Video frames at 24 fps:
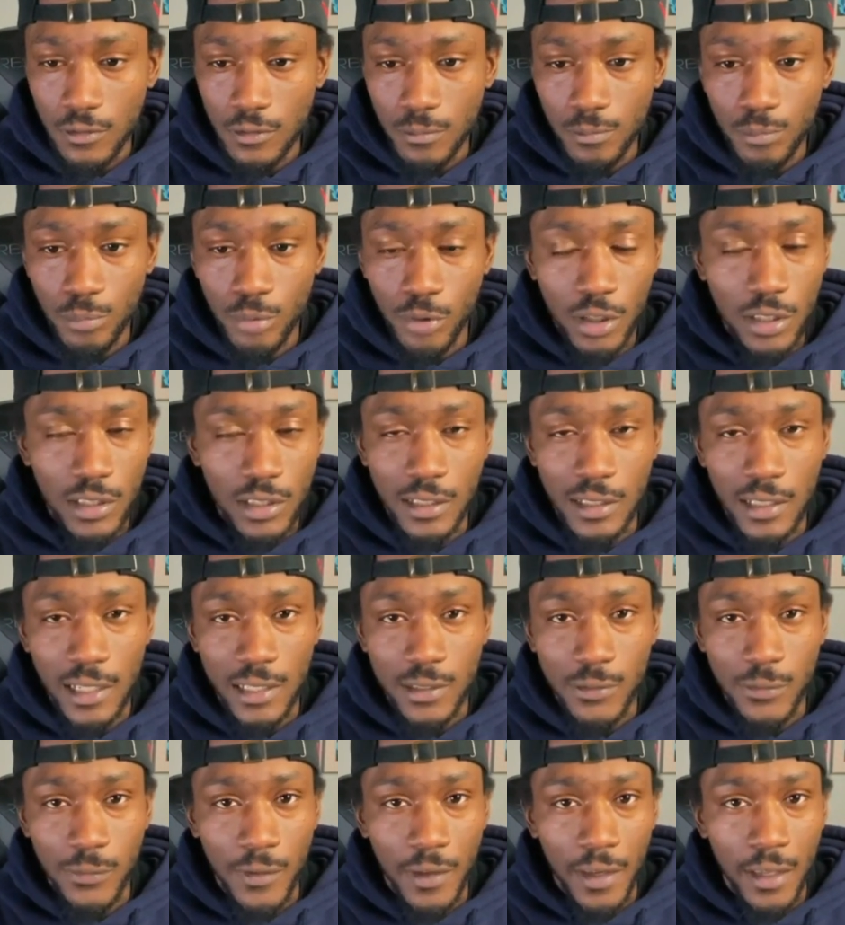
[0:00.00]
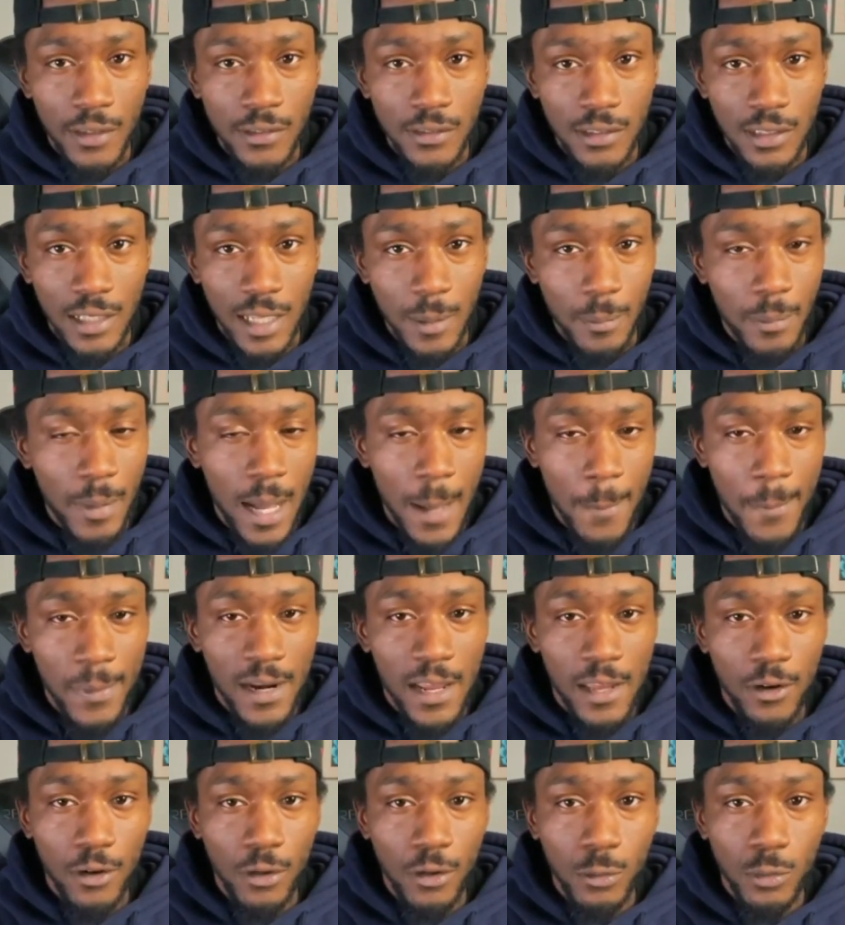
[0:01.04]
Brooklyn Nets fans are like
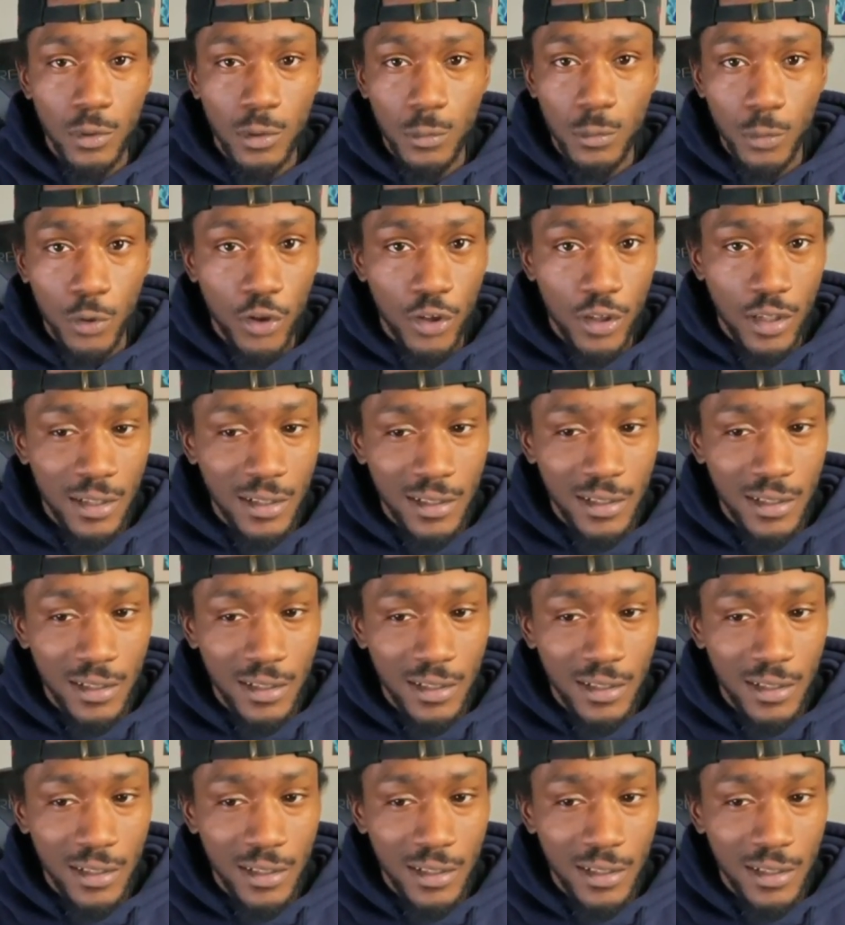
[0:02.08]
popping out of the woodwork,